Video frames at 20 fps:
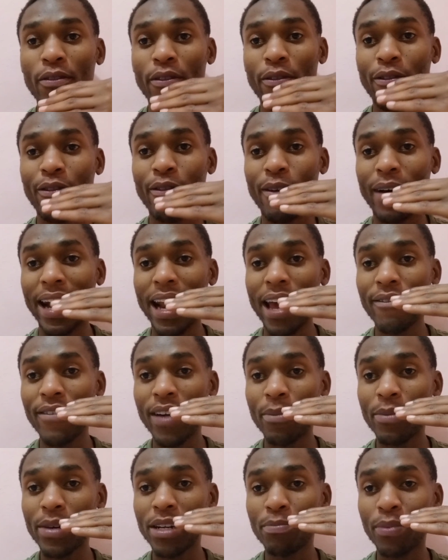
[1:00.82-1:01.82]
Whenever
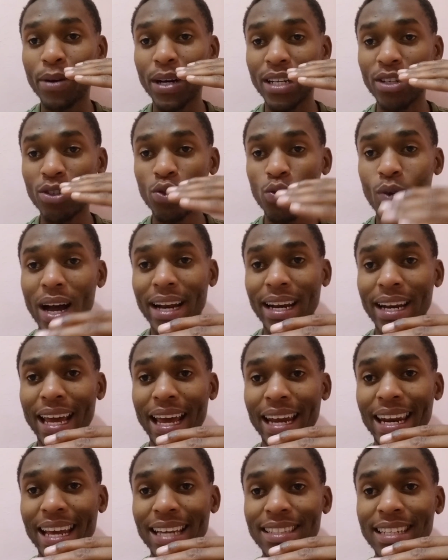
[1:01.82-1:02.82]
I'm in point 1
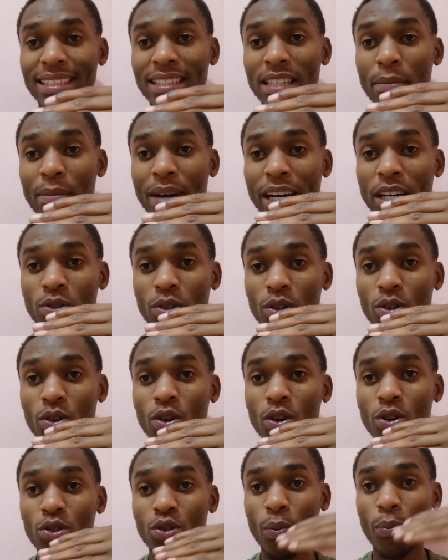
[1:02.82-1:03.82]
and I think the market will
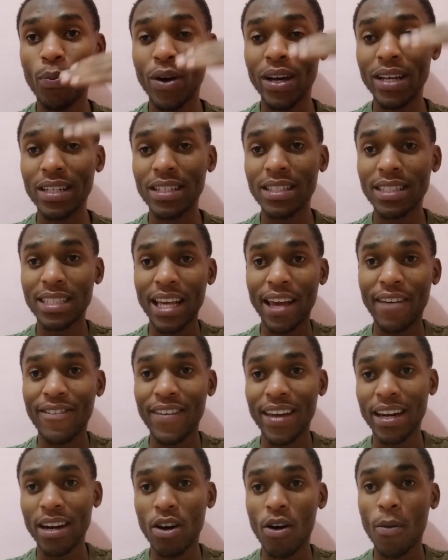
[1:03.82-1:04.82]
go to point
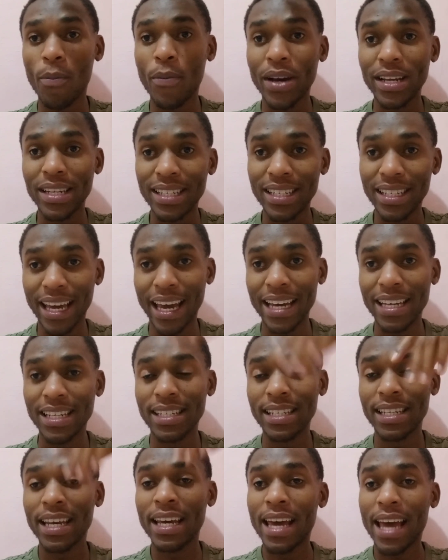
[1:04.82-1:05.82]
7 or point 8,